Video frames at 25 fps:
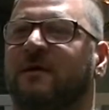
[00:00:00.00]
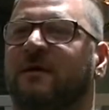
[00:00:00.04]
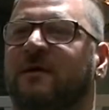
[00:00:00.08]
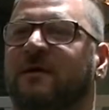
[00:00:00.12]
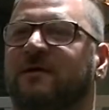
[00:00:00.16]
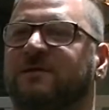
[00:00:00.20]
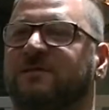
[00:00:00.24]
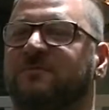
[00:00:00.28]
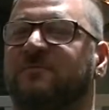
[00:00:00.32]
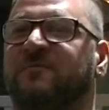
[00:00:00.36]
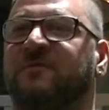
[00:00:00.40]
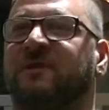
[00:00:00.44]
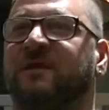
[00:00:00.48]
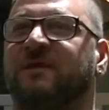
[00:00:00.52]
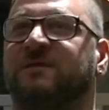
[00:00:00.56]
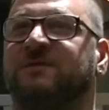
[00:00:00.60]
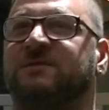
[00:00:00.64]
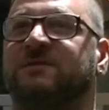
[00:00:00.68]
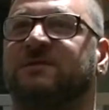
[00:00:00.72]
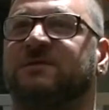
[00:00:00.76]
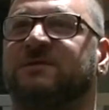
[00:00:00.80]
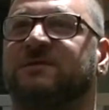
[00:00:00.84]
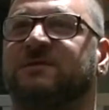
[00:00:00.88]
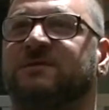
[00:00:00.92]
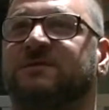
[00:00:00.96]
some
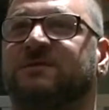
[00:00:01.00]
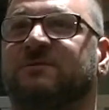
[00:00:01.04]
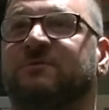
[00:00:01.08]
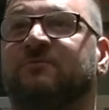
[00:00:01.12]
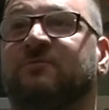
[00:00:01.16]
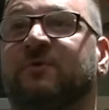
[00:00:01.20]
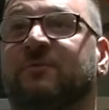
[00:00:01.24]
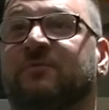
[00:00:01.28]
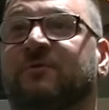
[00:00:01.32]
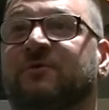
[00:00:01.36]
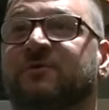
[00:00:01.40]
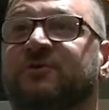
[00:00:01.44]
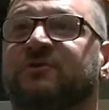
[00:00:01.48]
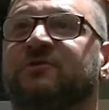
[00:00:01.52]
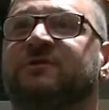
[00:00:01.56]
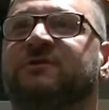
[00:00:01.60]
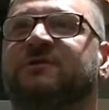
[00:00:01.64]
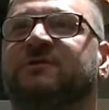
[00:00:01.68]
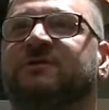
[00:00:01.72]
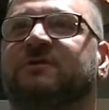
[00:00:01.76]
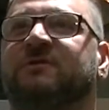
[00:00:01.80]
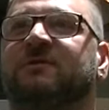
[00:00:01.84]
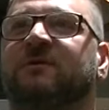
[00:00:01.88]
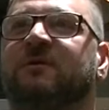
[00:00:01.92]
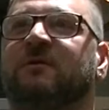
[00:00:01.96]
things reproduced.
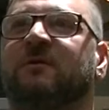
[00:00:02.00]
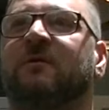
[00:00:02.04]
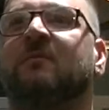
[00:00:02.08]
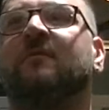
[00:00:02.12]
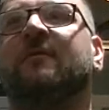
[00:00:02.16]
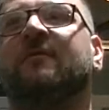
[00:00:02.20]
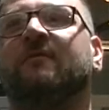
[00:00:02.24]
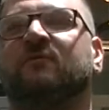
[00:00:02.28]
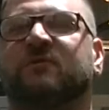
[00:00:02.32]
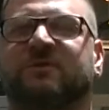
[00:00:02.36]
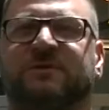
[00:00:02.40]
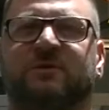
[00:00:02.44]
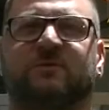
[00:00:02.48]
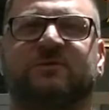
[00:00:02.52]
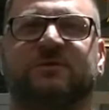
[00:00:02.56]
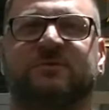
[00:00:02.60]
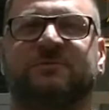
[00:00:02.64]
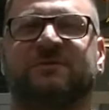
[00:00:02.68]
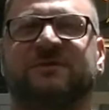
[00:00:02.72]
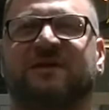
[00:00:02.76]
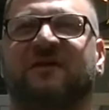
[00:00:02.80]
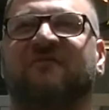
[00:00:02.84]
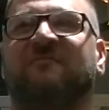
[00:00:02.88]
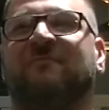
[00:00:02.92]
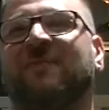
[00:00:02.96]
I mean, there was still some
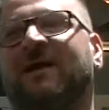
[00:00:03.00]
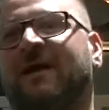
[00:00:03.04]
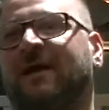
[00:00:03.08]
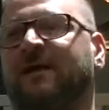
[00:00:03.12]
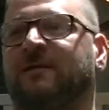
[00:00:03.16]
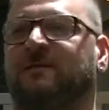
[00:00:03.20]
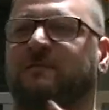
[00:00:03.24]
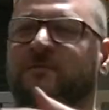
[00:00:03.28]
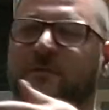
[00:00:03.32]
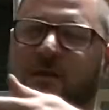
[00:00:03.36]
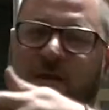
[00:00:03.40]
stuff made.